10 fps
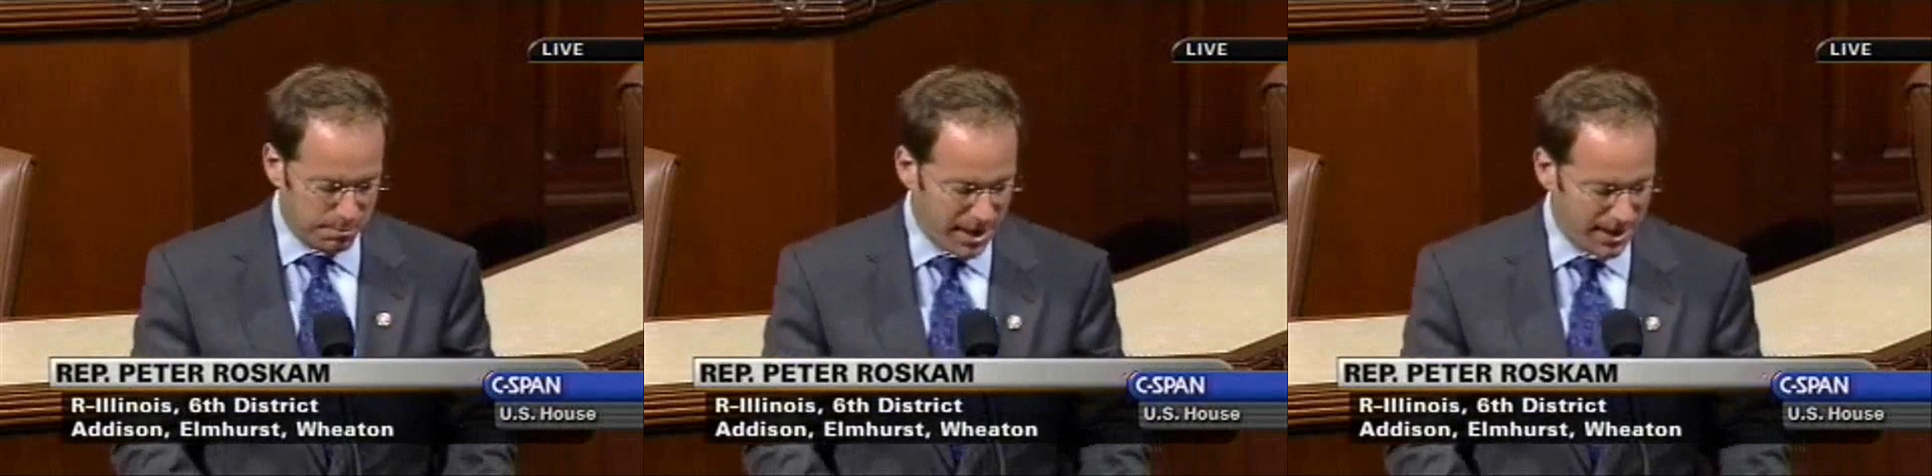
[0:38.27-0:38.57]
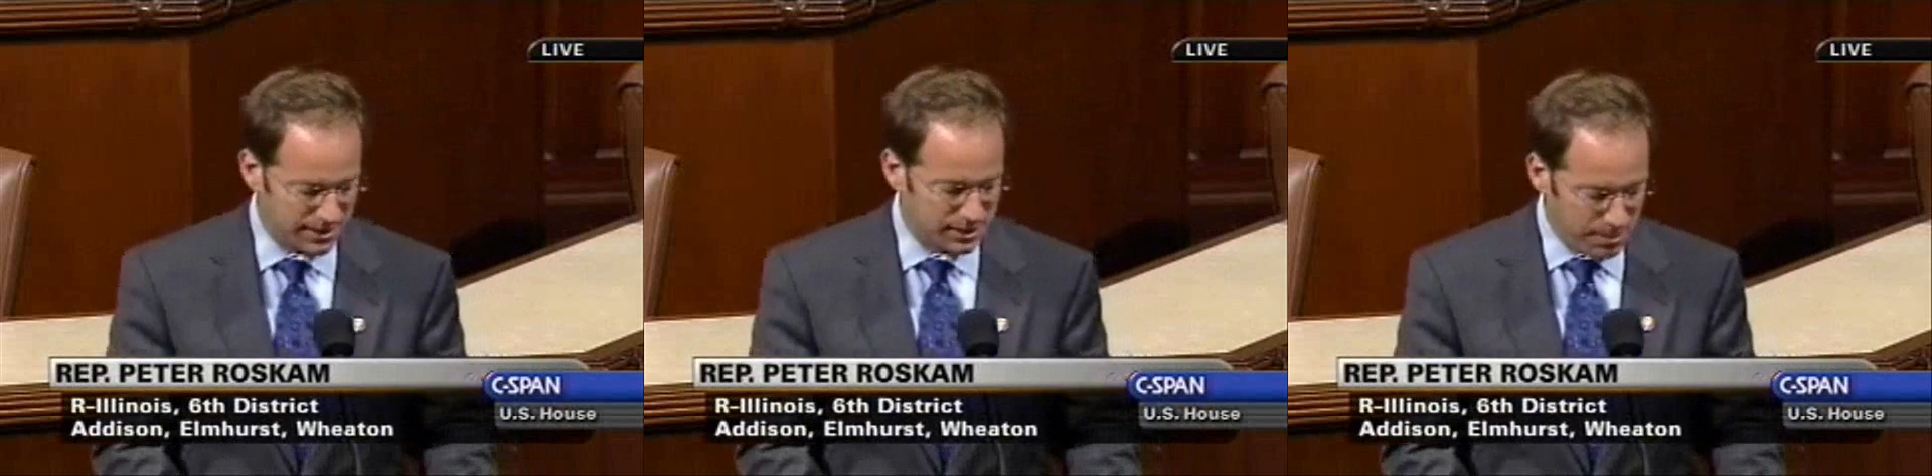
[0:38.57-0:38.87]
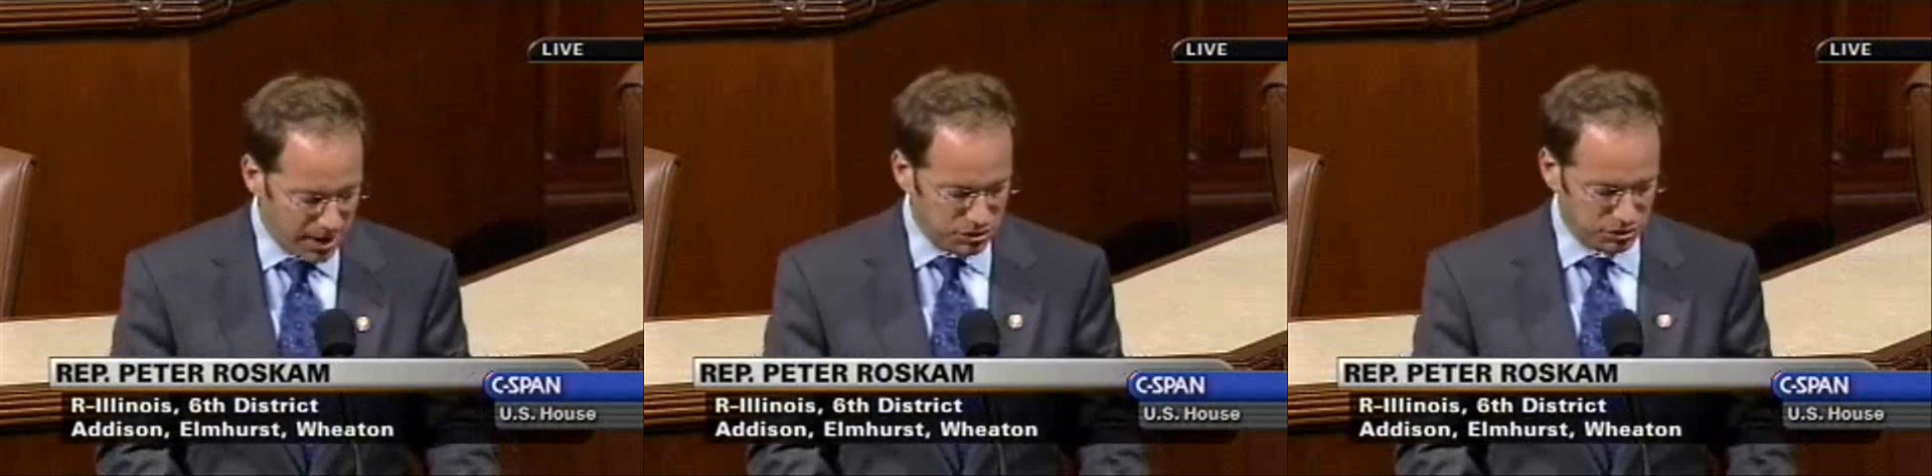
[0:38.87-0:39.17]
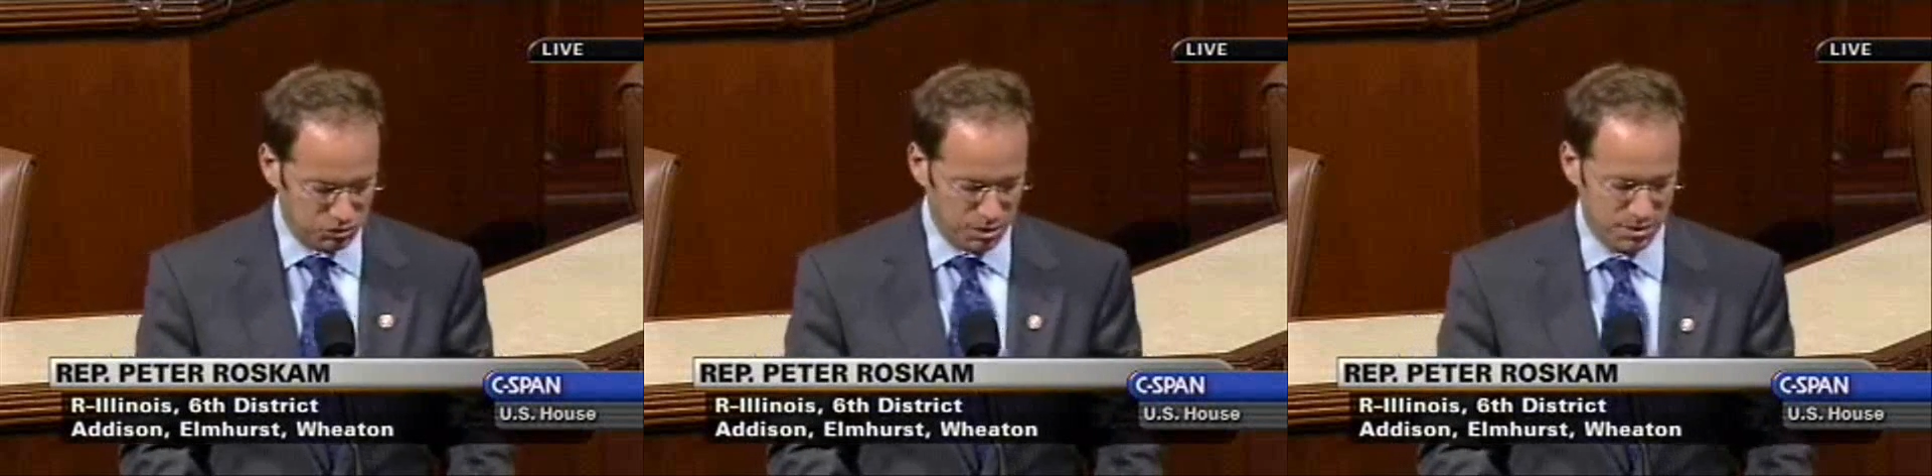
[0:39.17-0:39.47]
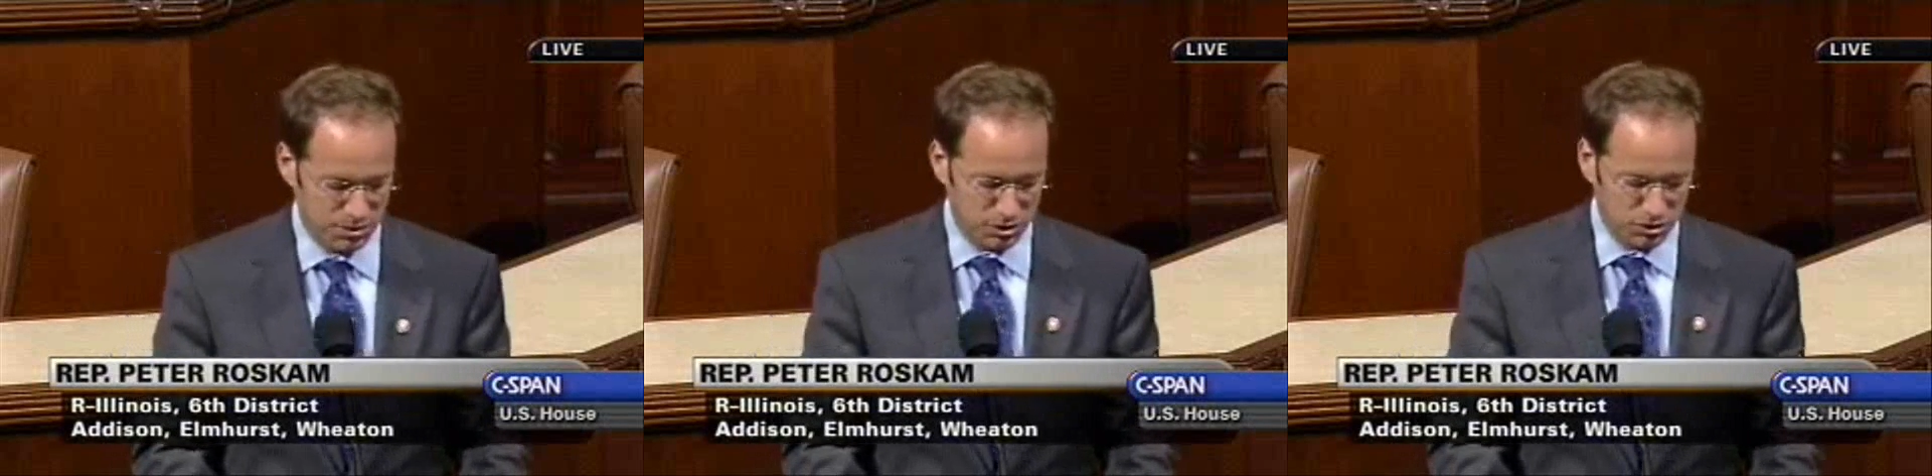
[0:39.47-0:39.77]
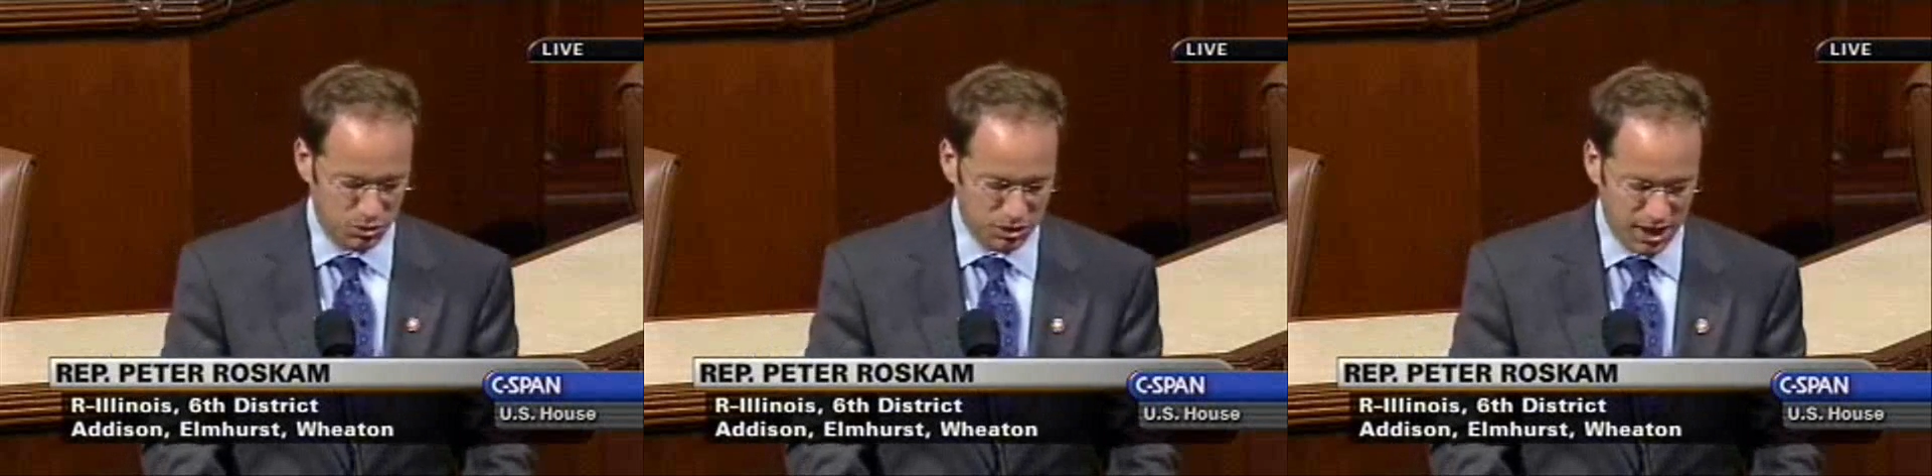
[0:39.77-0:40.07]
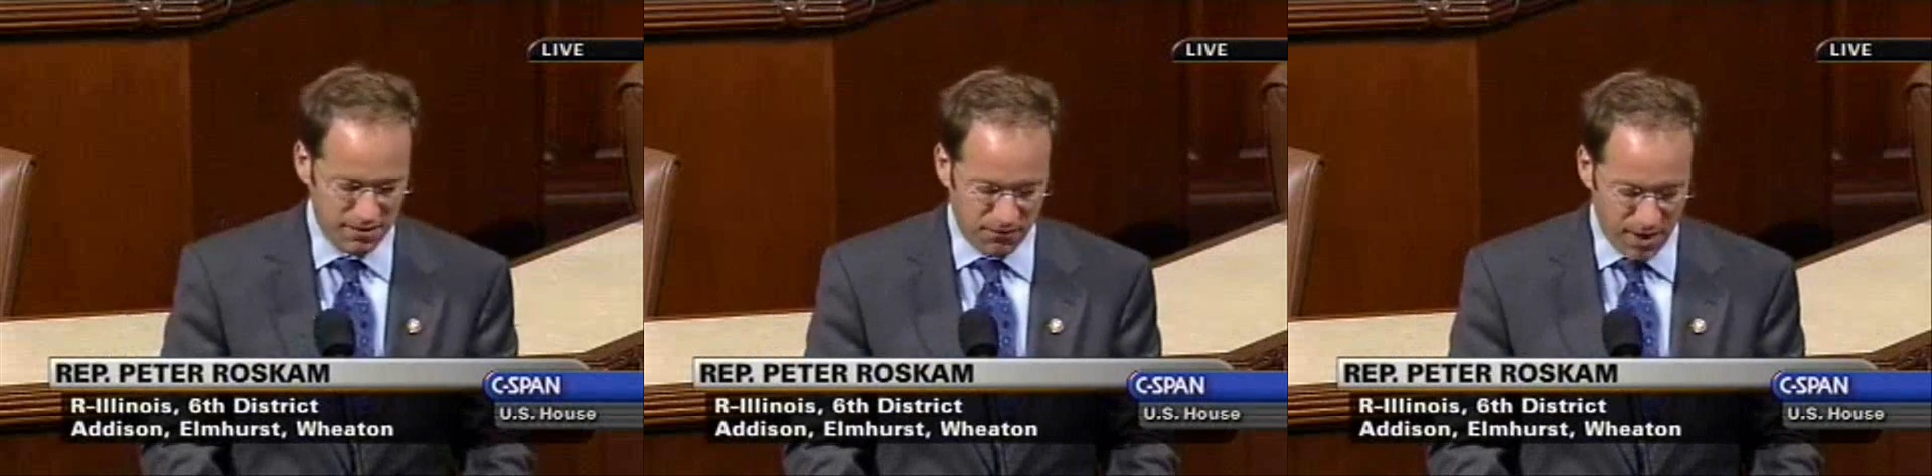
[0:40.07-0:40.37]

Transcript: pay special tribute to Georgette